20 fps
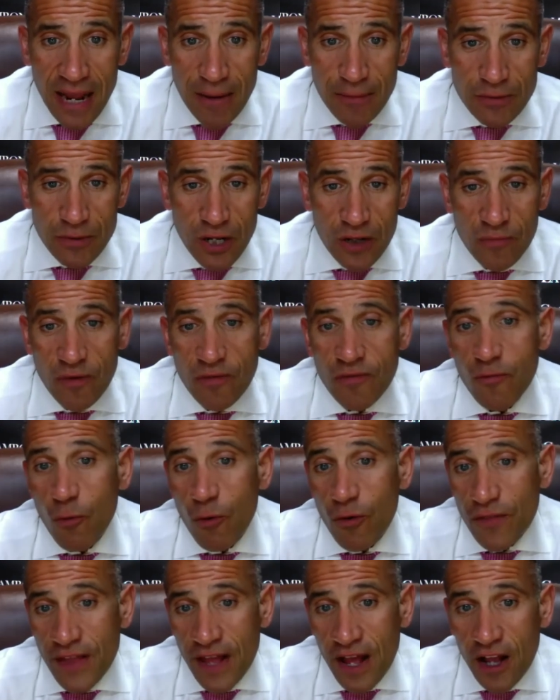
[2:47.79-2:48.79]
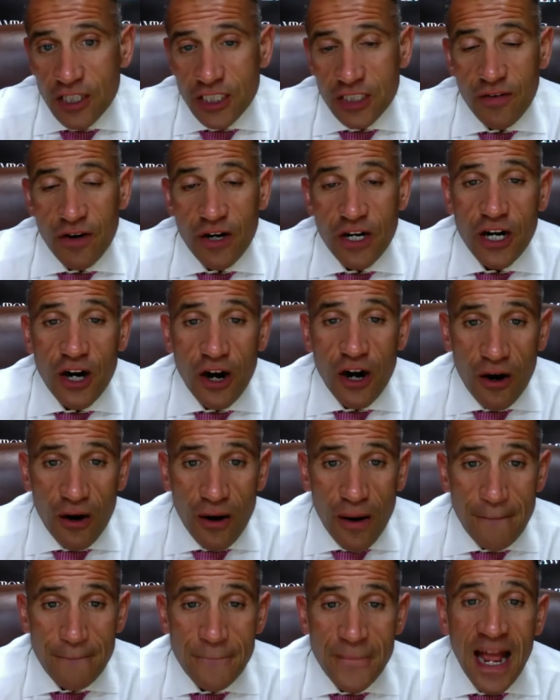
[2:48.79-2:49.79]
which had over 4,000 of our
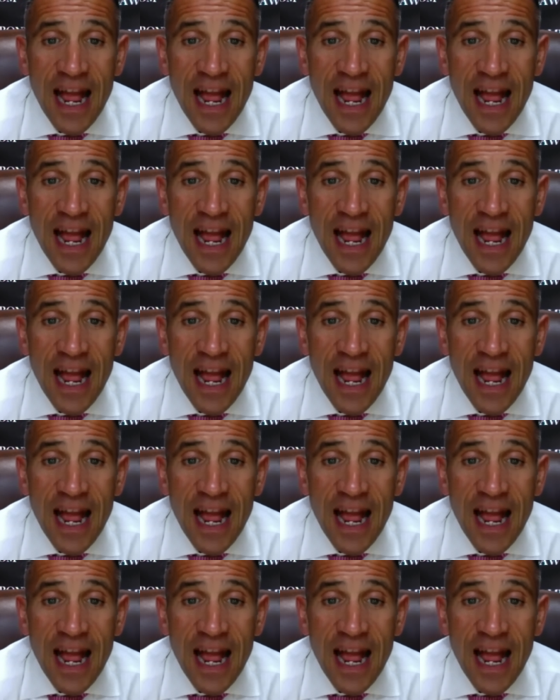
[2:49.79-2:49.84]
current